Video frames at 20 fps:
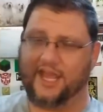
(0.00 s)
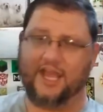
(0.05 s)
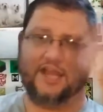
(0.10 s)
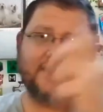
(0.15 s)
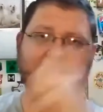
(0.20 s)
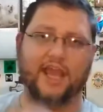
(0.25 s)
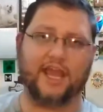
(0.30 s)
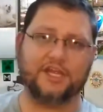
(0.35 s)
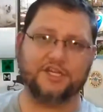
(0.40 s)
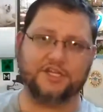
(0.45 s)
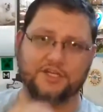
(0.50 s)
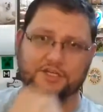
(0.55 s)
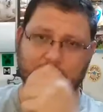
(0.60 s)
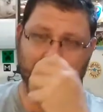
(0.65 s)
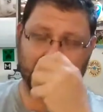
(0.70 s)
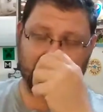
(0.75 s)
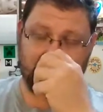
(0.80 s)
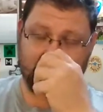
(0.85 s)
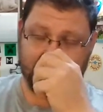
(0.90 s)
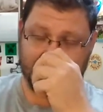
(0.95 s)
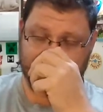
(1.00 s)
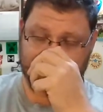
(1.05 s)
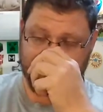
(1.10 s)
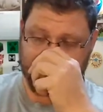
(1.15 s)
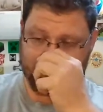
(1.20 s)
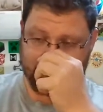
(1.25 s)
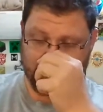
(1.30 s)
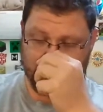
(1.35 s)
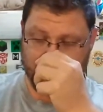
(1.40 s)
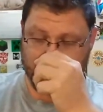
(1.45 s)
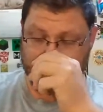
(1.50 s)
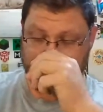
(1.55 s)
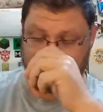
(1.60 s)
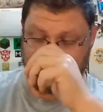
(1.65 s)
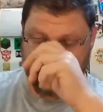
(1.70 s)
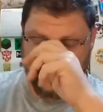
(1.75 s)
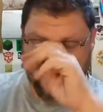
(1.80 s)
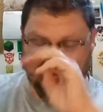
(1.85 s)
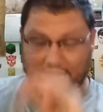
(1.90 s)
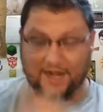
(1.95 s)
In case you don't, let me tell you real quick.
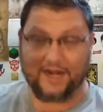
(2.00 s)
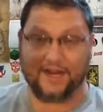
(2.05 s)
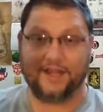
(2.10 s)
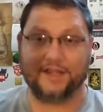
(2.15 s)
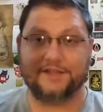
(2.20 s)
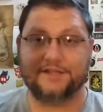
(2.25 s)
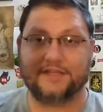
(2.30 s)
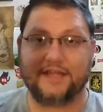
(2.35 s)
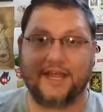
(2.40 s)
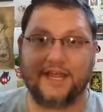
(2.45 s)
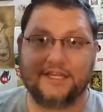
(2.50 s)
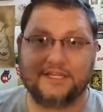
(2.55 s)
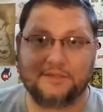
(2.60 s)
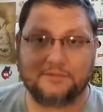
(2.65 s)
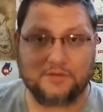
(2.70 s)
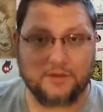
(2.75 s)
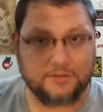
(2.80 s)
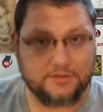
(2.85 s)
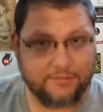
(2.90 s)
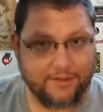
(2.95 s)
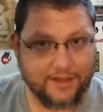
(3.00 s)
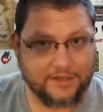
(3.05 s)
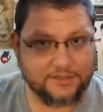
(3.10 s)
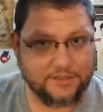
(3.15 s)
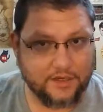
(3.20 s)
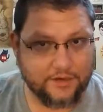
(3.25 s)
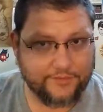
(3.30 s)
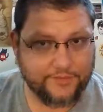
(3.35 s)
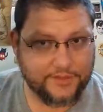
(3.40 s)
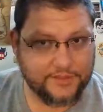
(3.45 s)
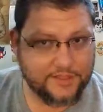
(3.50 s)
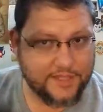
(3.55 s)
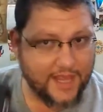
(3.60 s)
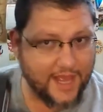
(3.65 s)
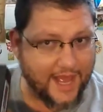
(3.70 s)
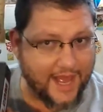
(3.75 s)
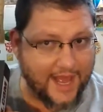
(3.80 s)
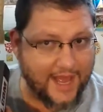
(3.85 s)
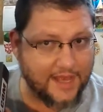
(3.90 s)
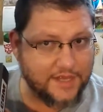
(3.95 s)
It is a subscription box
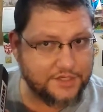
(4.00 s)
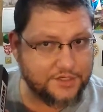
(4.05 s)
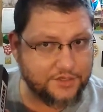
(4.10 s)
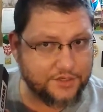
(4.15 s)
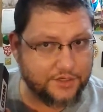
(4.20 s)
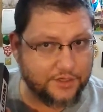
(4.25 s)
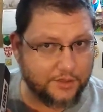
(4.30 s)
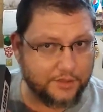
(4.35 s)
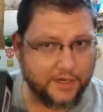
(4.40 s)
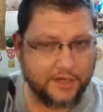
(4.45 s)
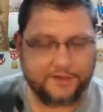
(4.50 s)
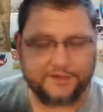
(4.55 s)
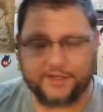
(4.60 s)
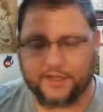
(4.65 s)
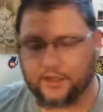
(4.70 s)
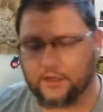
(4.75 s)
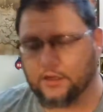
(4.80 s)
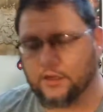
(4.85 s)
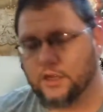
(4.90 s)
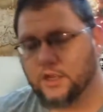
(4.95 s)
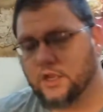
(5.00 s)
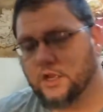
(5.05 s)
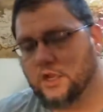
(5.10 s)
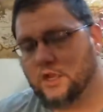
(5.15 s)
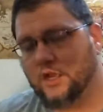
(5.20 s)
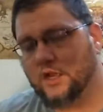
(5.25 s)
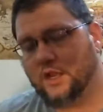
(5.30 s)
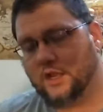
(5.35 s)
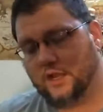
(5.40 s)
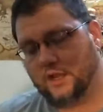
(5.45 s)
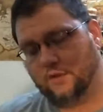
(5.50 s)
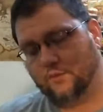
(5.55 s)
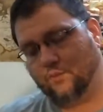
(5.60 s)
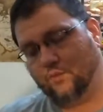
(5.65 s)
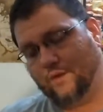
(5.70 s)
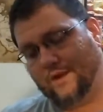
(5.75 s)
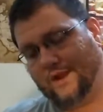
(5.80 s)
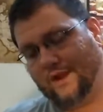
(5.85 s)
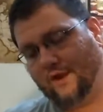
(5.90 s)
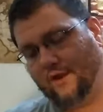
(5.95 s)
service, as you can no doubt tell,
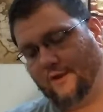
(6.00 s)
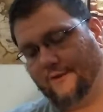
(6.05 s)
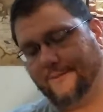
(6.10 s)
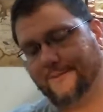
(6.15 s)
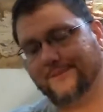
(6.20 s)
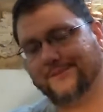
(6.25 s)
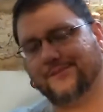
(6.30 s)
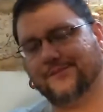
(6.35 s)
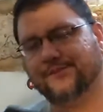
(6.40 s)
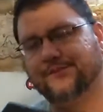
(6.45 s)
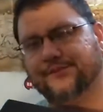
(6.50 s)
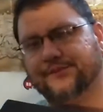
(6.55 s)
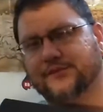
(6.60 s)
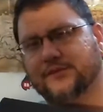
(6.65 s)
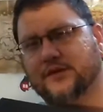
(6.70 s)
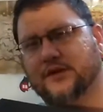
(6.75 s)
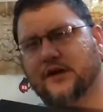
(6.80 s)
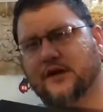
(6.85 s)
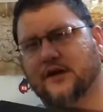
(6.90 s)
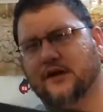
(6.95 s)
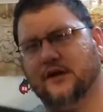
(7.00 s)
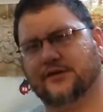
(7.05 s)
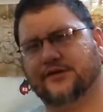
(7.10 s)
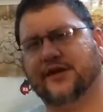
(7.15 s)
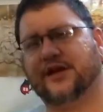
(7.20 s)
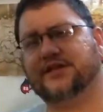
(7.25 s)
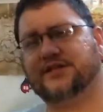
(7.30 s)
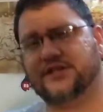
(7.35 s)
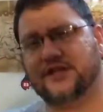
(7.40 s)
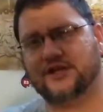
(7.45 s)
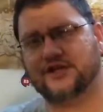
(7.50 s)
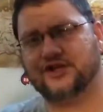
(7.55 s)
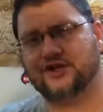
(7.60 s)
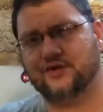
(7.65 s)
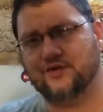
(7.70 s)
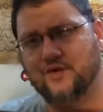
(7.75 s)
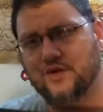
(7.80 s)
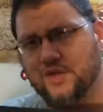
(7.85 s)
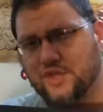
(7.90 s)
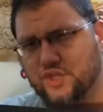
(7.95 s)
where they send
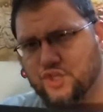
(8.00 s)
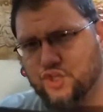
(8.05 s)
you,